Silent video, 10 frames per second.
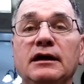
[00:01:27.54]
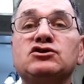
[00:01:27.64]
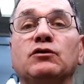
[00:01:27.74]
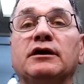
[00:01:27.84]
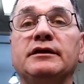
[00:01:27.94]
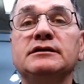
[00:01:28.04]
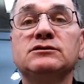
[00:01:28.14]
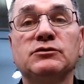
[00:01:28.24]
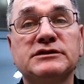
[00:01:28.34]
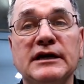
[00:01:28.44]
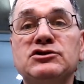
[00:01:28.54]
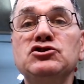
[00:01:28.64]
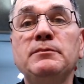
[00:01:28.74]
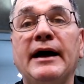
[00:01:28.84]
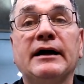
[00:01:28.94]
Each one of these will set
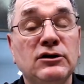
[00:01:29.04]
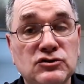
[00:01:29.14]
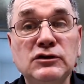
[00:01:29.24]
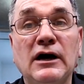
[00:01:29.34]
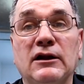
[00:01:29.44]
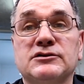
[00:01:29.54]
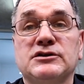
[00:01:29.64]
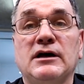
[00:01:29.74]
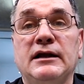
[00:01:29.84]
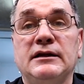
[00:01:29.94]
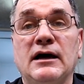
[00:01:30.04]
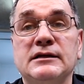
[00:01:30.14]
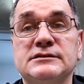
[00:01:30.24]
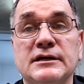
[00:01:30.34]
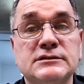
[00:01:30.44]
you back
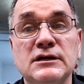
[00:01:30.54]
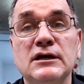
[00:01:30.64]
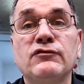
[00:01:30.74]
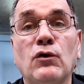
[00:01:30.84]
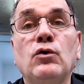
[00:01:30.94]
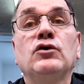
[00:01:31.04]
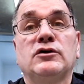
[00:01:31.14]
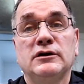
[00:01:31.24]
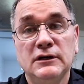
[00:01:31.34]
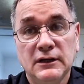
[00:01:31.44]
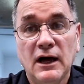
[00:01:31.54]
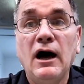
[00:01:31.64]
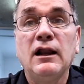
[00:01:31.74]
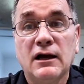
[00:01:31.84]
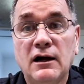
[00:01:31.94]
$2.99 if ordered a la